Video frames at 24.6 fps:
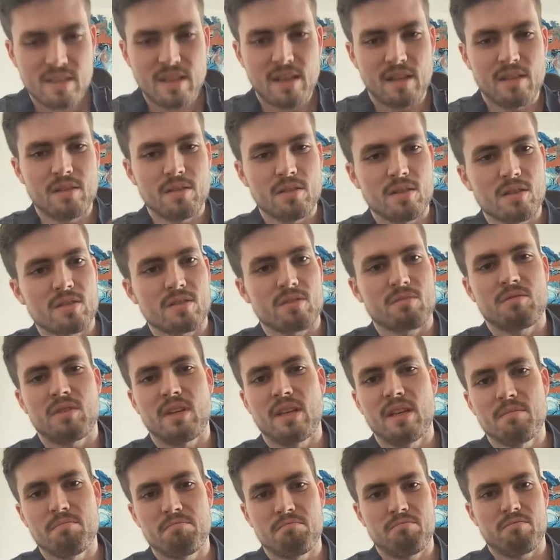yeah, you just
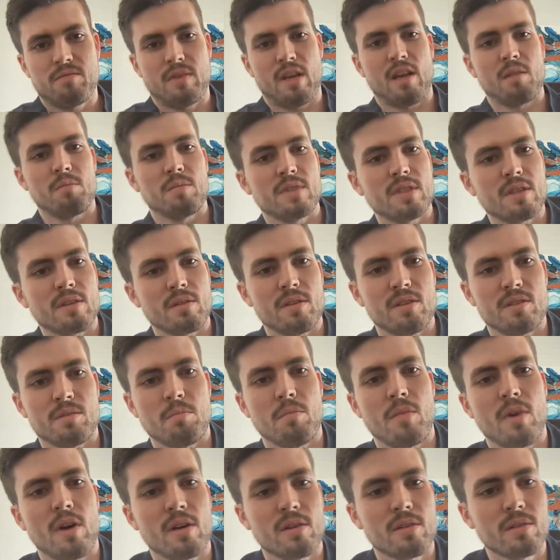say time series
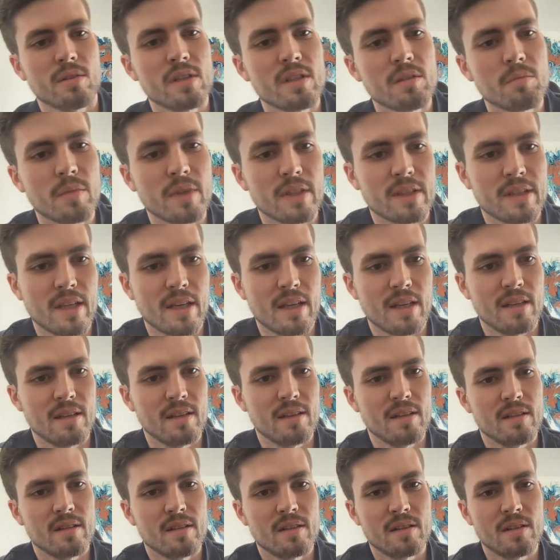modeling, but
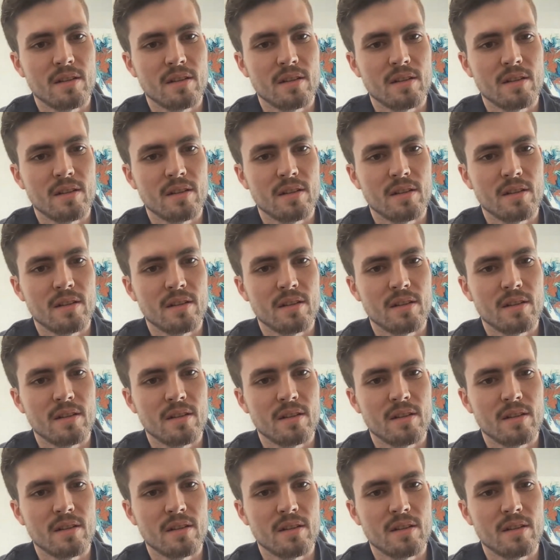then,